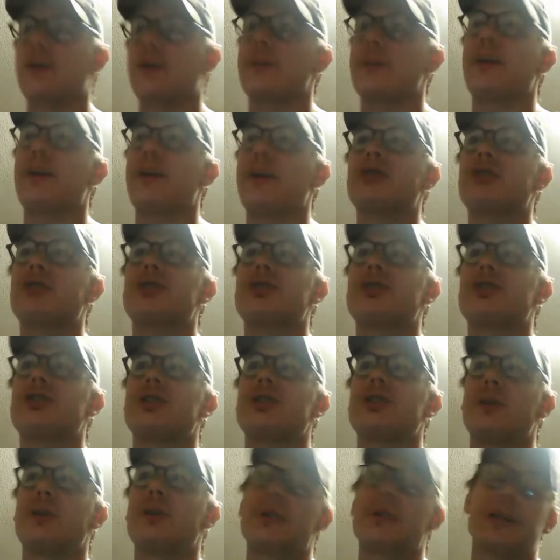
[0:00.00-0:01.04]
parents should know
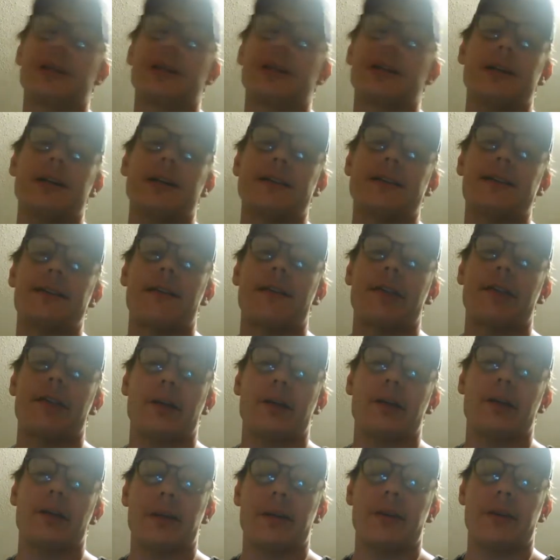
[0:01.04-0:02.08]
what their kids have in their
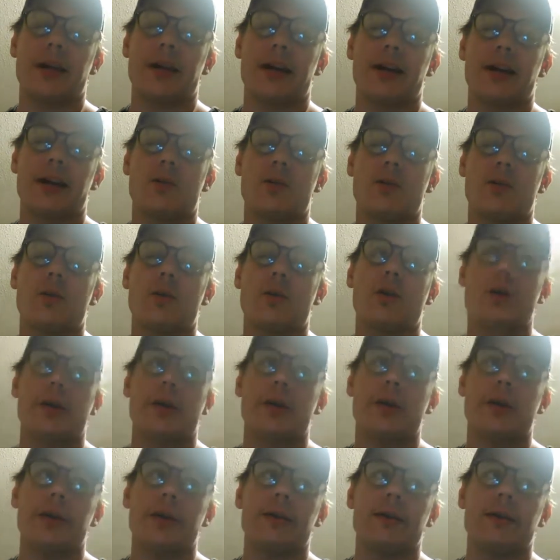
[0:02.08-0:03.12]
bag or on
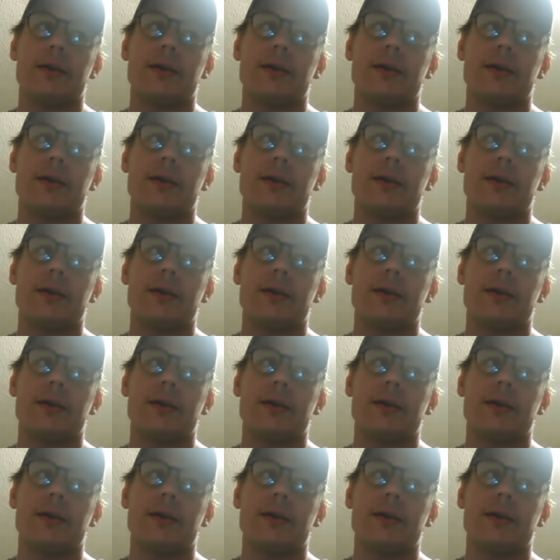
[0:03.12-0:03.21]
them.